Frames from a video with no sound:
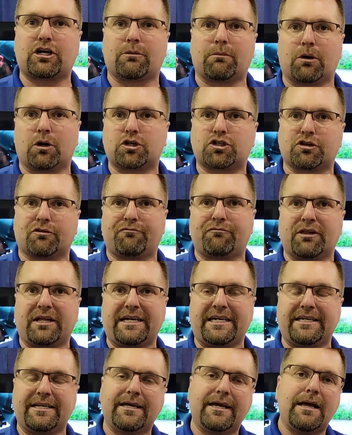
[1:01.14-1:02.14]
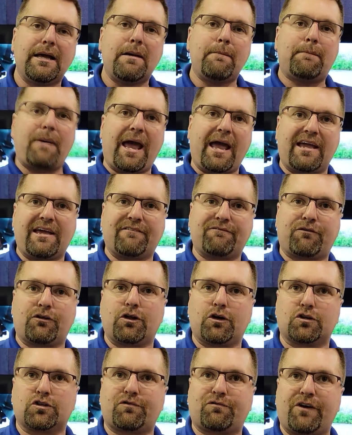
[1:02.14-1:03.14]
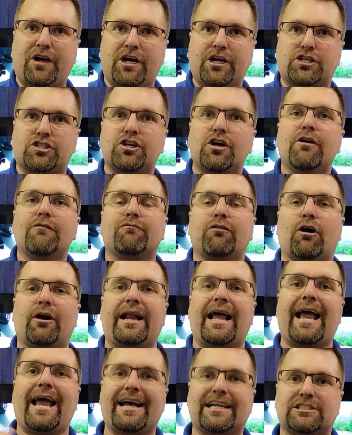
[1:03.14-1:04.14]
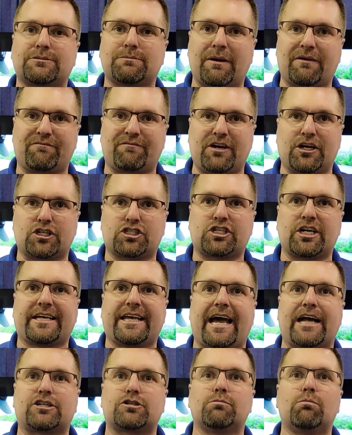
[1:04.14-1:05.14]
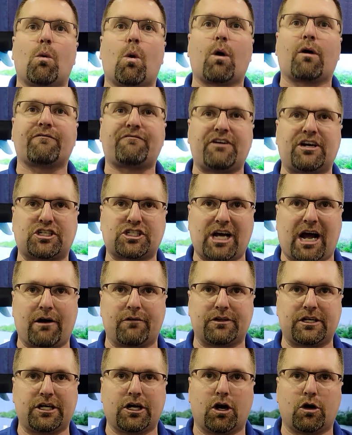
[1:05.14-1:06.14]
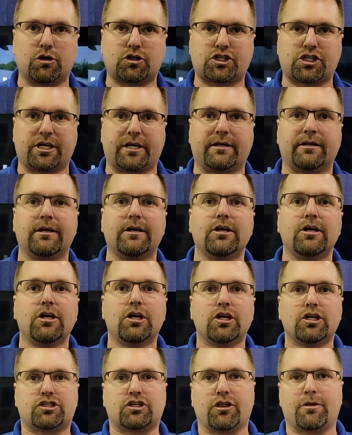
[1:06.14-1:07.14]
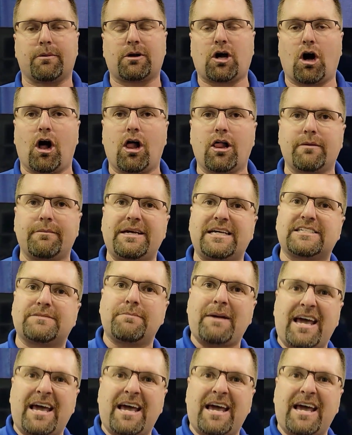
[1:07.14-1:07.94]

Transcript: commercial fleet, paying for those fish for enhancement fish to catch more fish out in the ocean. So the Mokelumne is